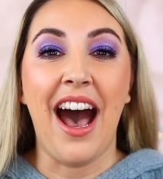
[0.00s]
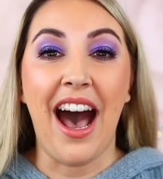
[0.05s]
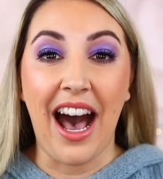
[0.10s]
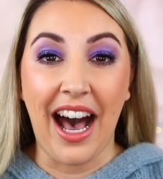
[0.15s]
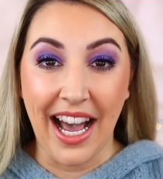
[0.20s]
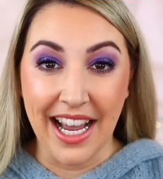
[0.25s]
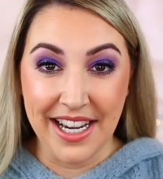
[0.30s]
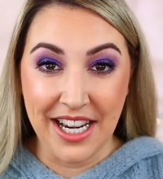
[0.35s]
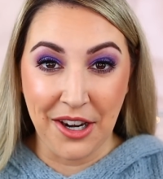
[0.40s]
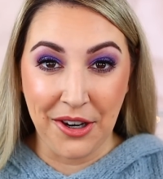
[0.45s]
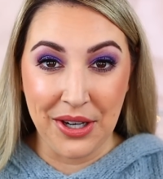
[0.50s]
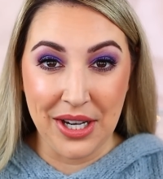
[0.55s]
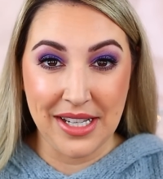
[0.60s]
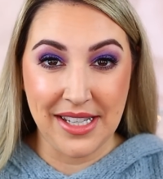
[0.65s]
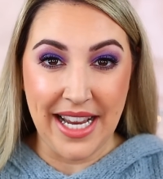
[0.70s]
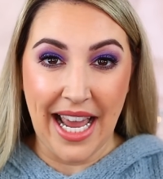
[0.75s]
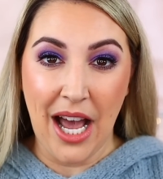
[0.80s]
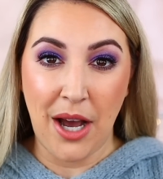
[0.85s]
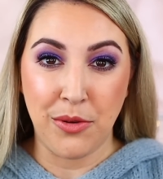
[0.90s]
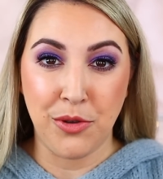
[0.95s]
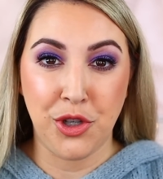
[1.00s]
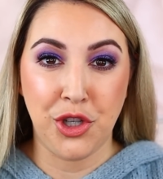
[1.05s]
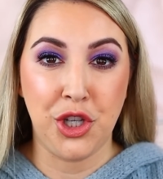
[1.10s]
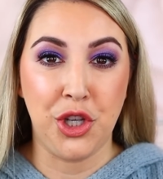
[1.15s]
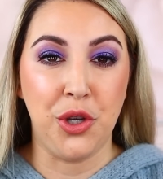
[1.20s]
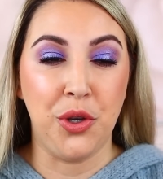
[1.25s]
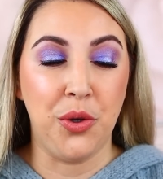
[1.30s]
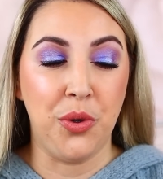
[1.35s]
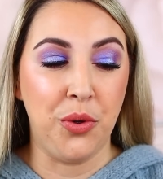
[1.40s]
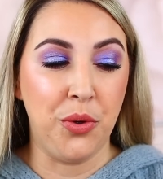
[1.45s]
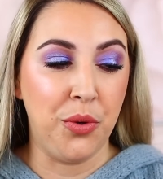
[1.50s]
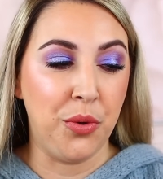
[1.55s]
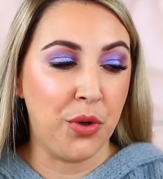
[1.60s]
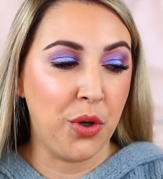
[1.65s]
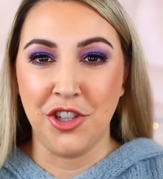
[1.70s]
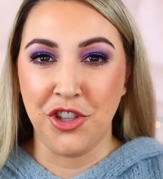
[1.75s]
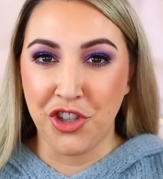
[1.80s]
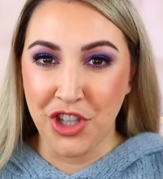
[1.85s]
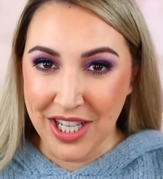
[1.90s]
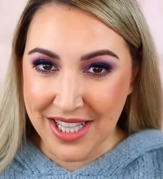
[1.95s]
I narrowed it down to
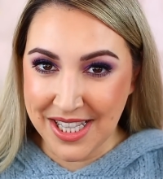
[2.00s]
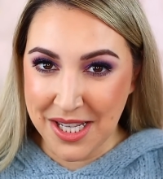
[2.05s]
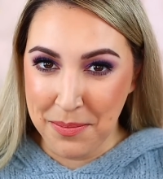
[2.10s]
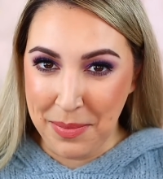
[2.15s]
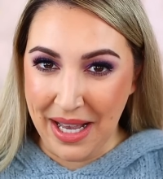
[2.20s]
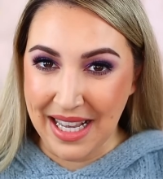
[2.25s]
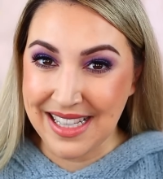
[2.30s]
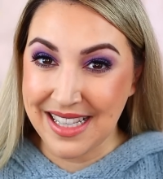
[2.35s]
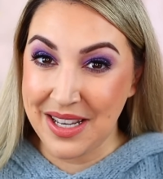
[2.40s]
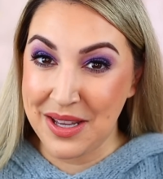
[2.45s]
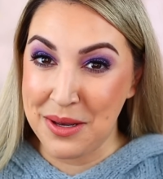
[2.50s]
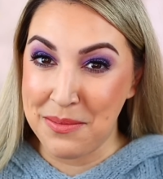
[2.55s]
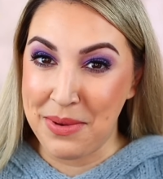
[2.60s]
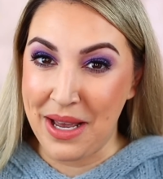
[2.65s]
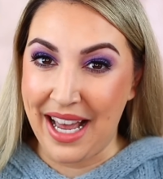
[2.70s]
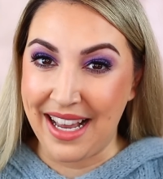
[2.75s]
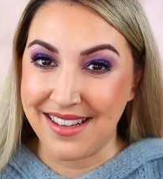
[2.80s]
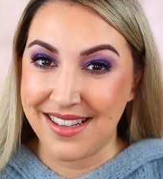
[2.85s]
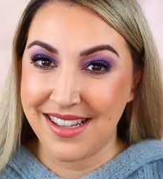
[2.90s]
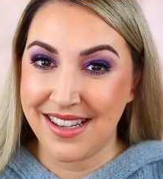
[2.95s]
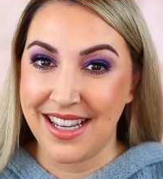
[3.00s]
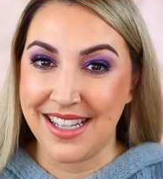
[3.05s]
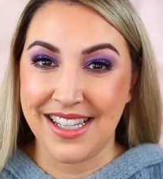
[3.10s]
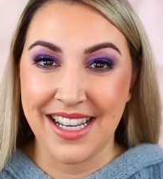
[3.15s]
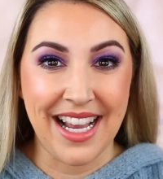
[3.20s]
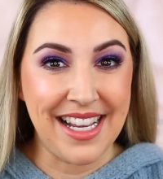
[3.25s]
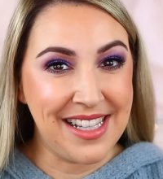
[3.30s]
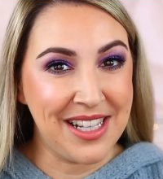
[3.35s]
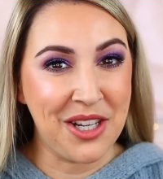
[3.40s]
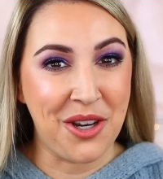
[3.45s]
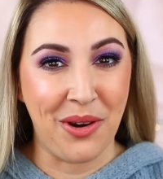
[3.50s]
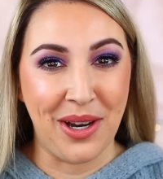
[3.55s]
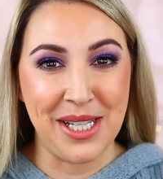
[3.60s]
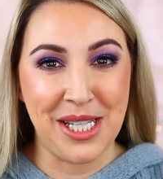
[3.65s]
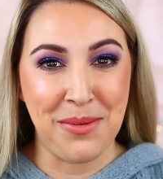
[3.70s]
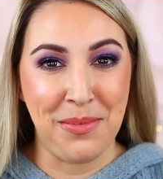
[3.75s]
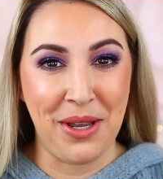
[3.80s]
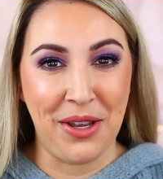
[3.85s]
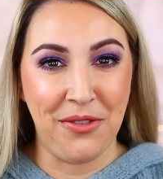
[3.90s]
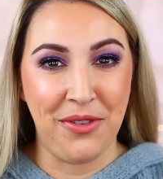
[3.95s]
just the best of the best. This isn't going
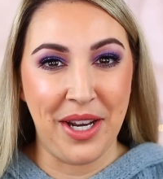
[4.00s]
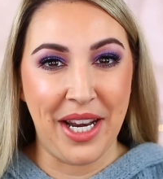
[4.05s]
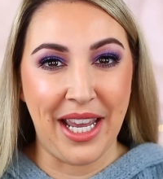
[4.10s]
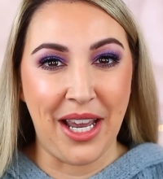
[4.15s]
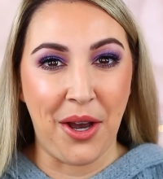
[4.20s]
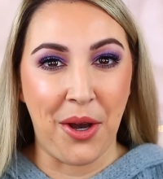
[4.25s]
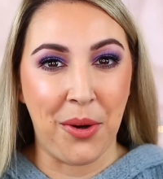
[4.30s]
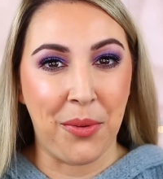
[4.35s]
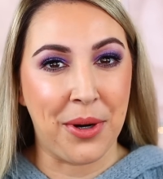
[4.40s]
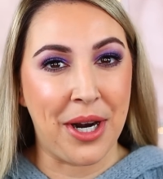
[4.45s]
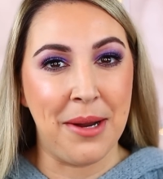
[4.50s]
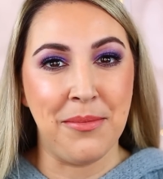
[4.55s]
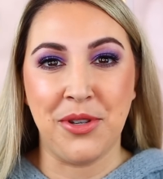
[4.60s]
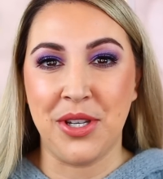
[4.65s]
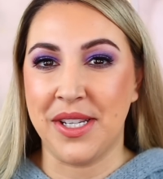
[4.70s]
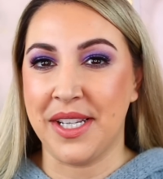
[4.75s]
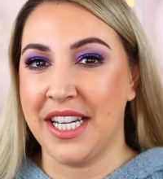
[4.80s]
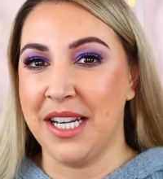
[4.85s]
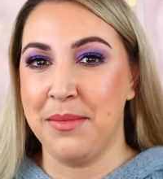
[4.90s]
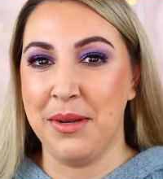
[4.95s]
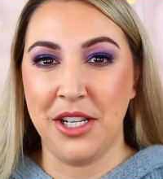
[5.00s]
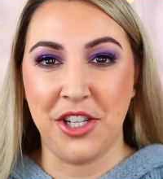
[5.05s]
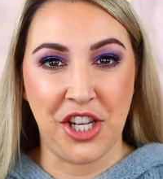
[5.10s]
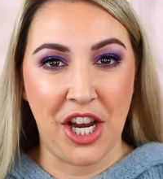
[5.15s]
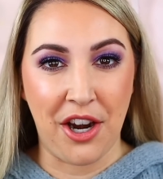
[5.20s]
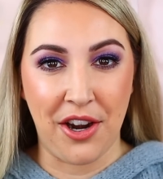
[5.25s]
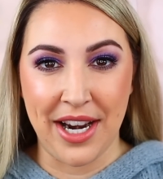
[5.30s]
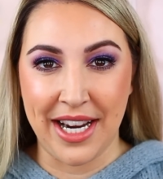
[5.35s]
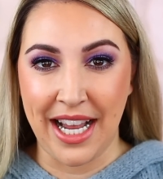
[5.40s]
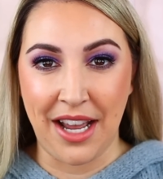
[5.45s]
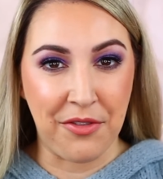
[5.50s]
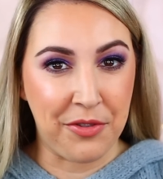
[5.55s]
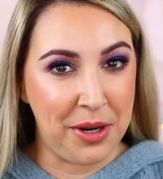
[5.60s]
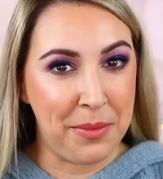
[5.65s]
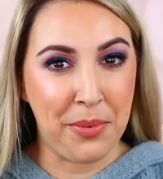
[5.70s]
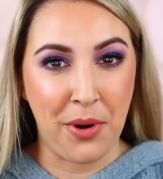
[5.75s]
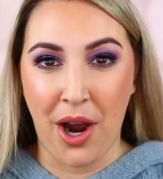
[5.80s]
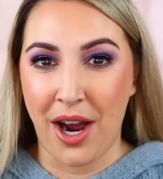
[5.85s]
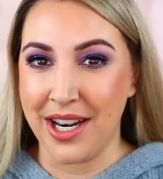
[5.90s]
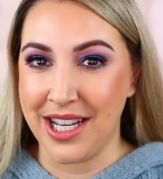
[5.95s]
to be a video where I'm just going to be sharing every
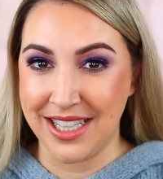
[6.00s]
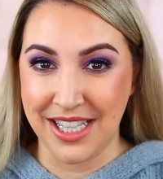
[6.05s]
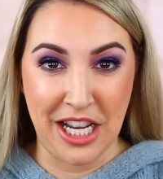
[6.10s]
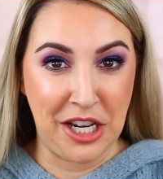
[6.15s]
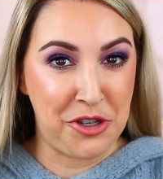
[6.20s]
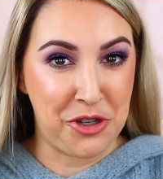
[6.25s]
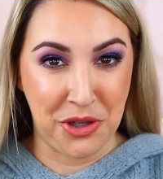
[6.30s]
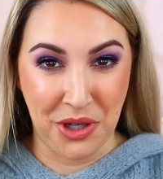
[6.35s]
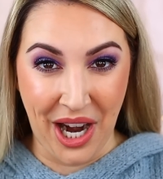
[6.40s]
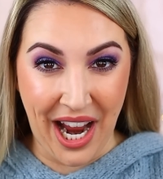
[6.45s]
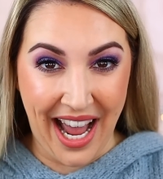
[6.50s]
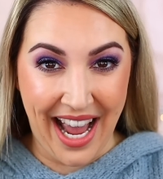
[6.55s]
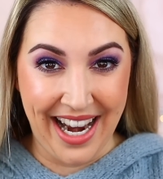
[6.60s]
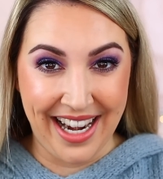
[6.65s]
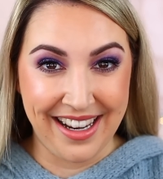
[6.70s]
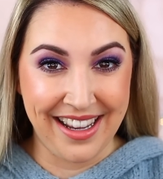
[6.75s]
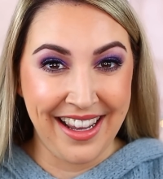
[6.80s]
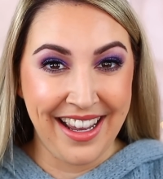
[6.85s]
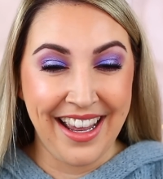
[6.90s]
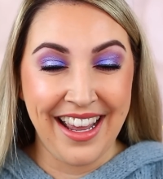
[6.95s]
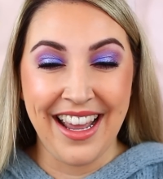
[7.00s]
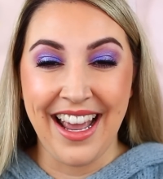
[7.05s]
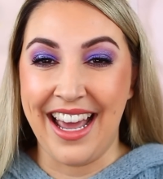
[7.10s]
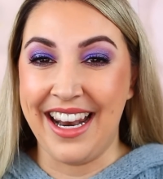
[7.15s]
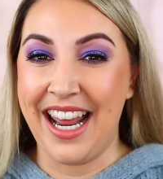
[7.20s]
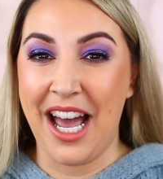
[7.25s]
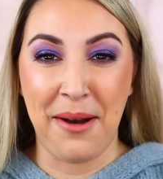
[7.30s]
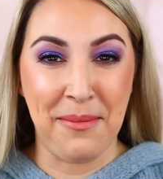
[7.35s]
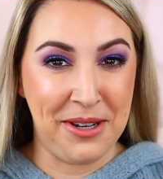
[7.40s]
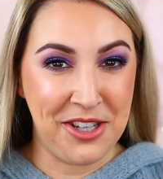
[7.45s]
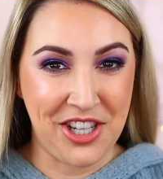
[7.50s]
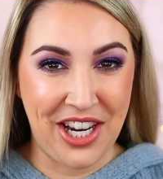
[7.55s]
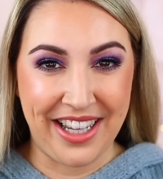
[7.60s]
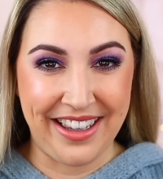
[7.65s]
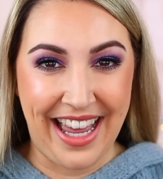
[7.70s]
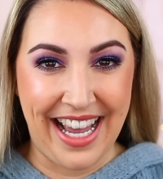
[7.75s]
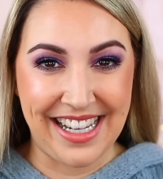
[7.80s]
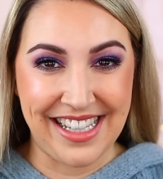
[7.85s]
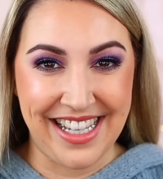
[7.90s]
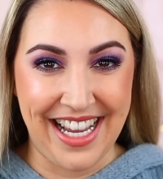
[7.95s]
product I tried and how much I
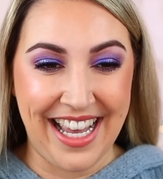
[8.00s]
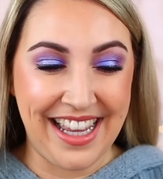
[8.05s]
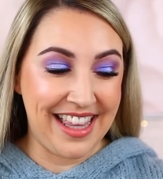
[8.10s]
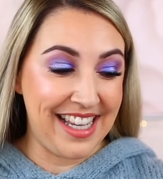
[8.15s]
liked it.